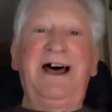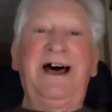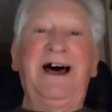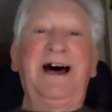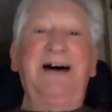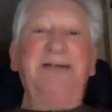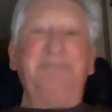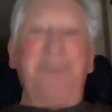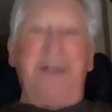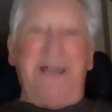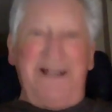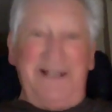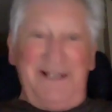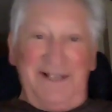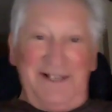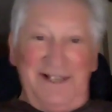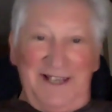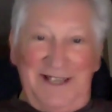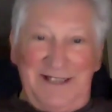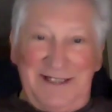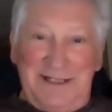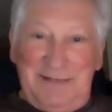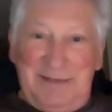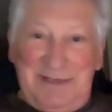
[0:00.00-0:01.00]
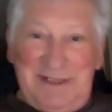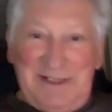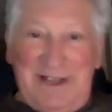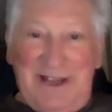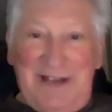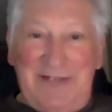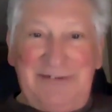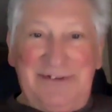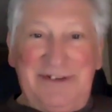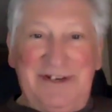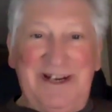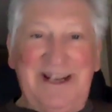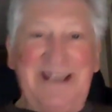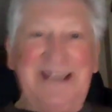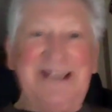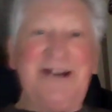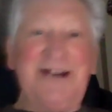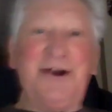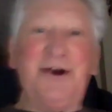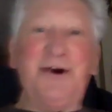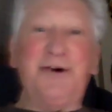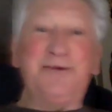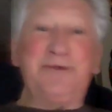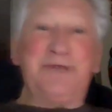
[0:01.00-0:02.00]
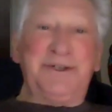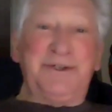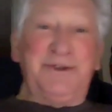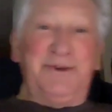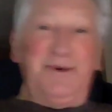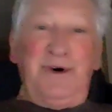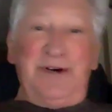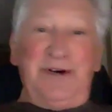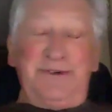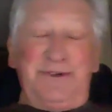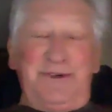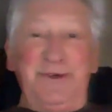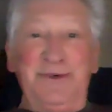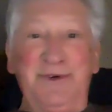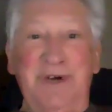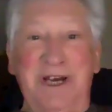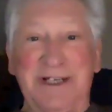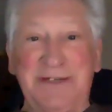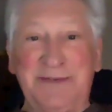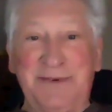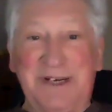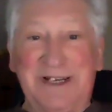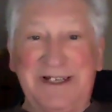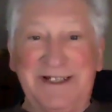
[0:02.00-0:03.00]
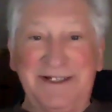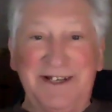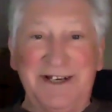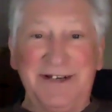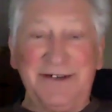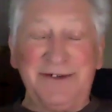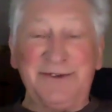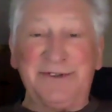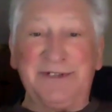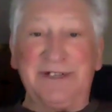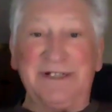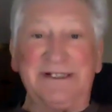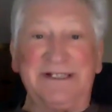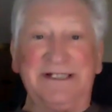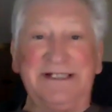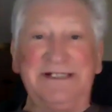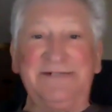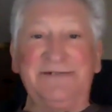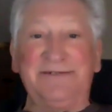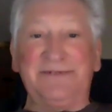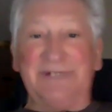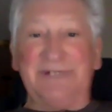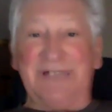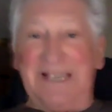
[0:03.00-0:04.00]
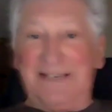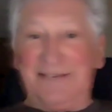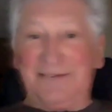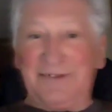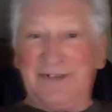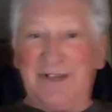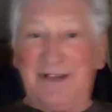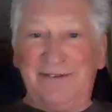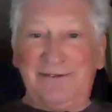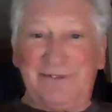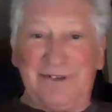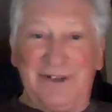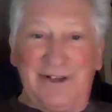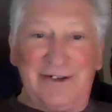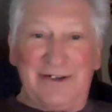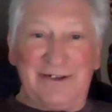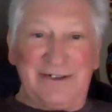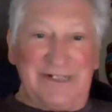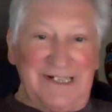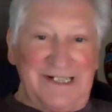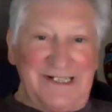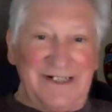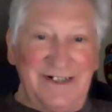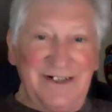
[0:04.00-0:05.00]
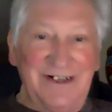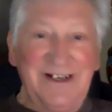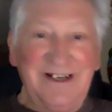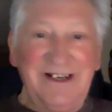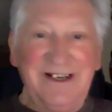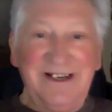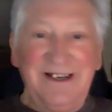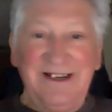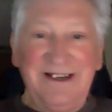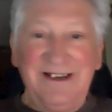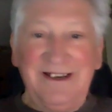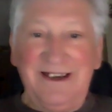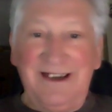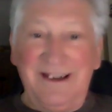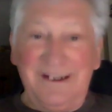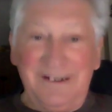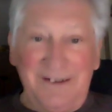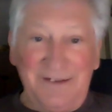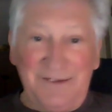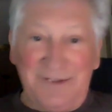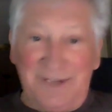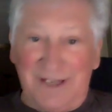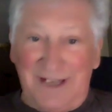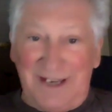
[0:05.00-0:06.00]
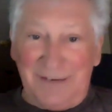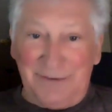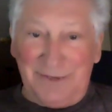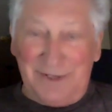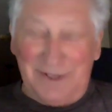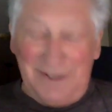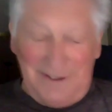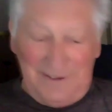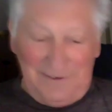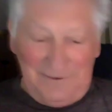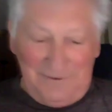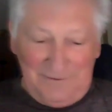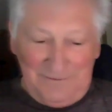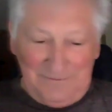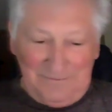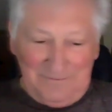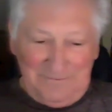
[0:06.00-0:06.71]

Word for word: I'm mighty glad to be alive today, and I hope that you are too as we continue to live, laugh, love, learn, linger, and live the life we love.